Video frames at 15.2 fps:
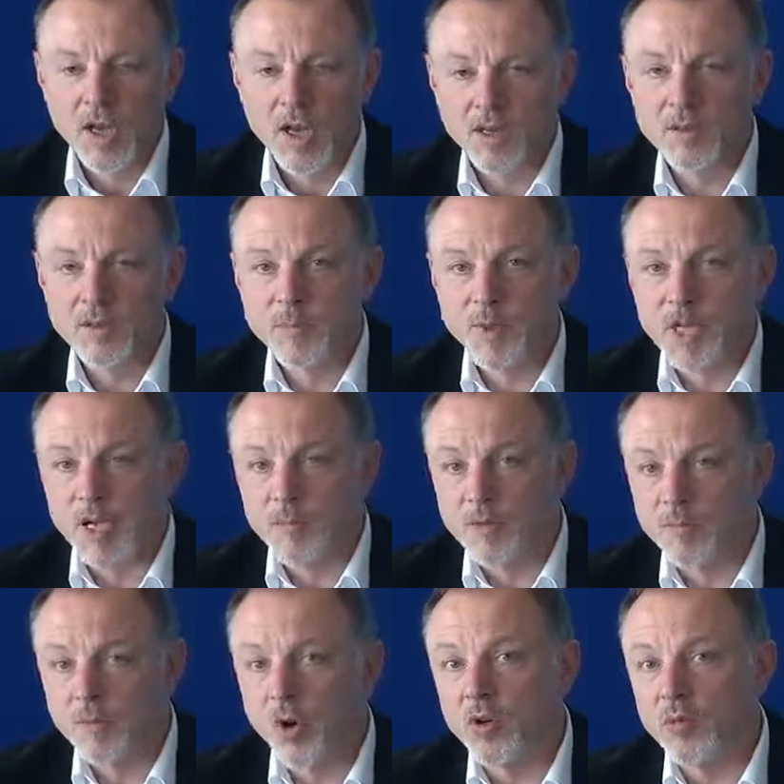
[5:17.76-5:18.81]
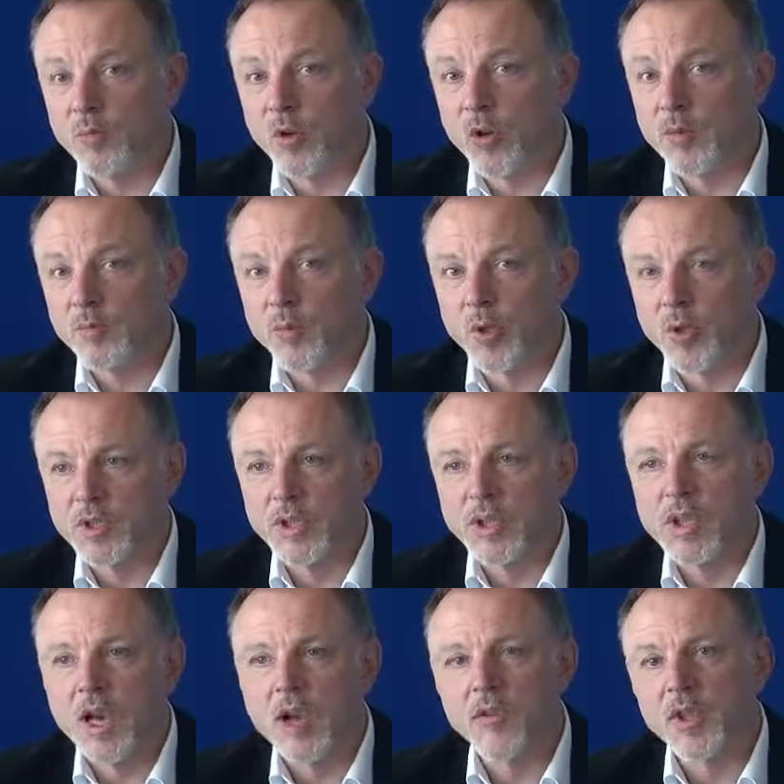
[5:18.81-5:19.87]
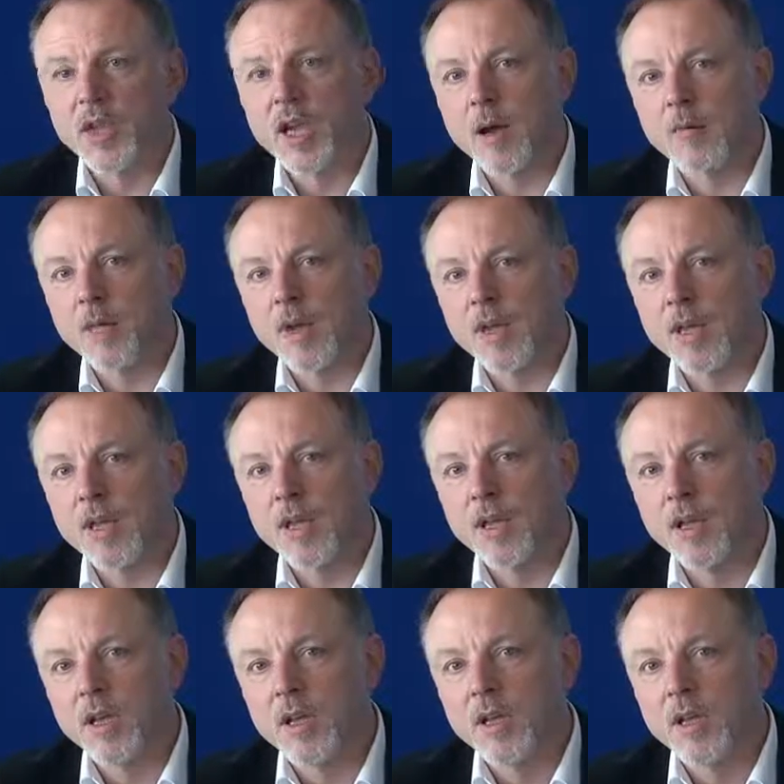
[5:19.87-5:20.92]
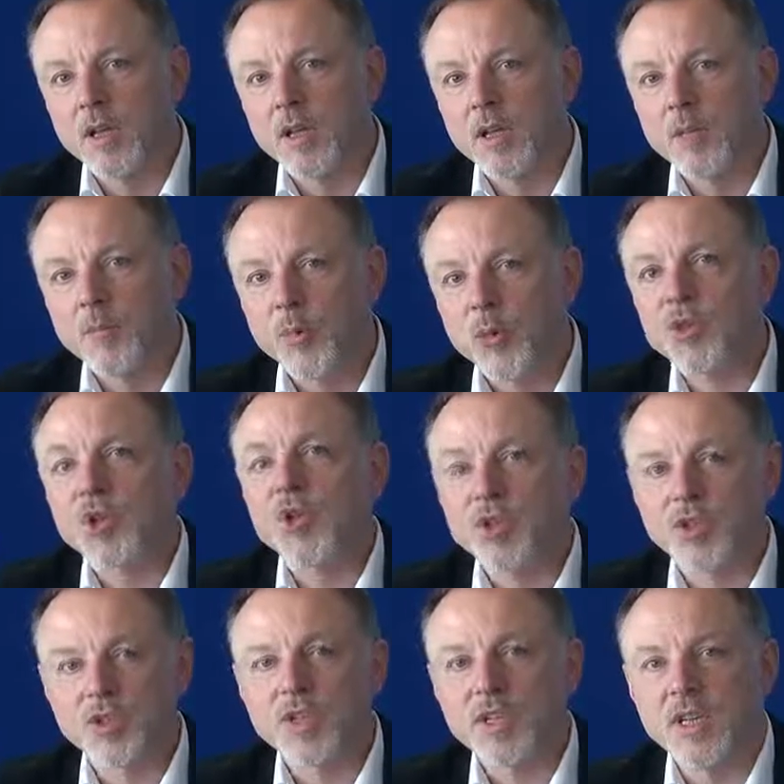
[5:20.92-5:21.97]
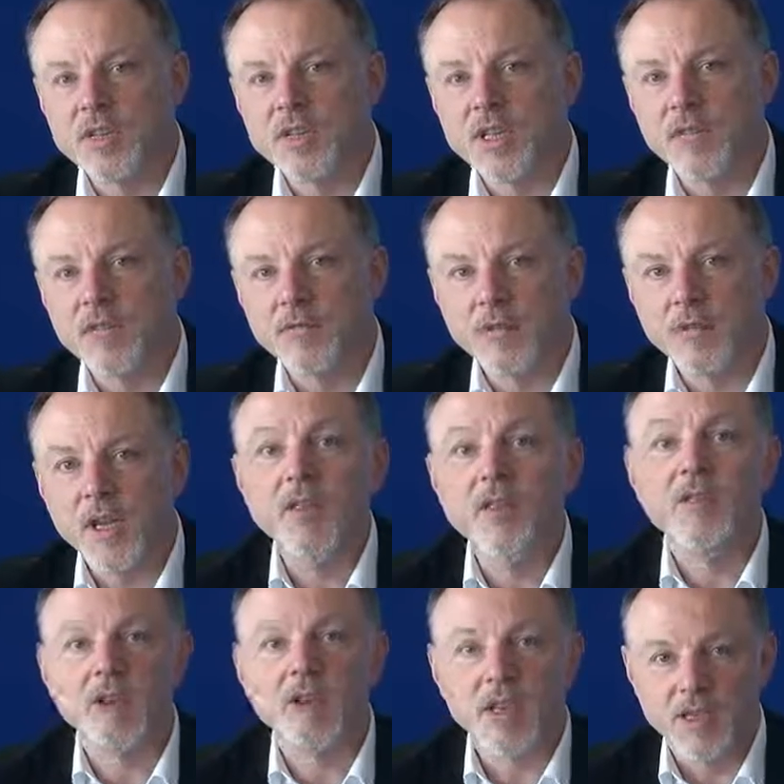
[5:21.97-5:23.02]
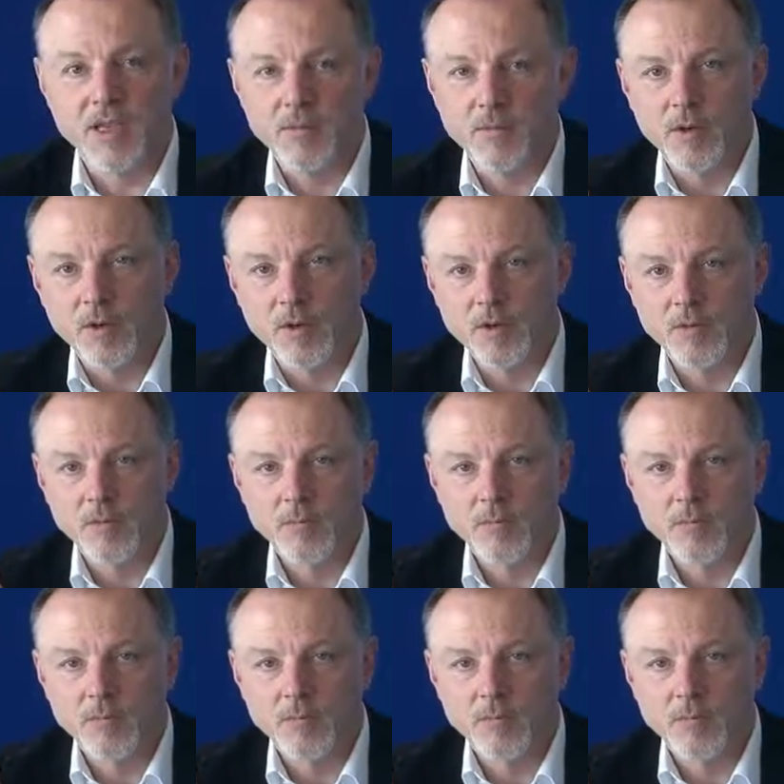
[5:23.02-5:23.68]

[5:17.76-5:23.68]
And it becomes more and more important how the company positions itself in the network.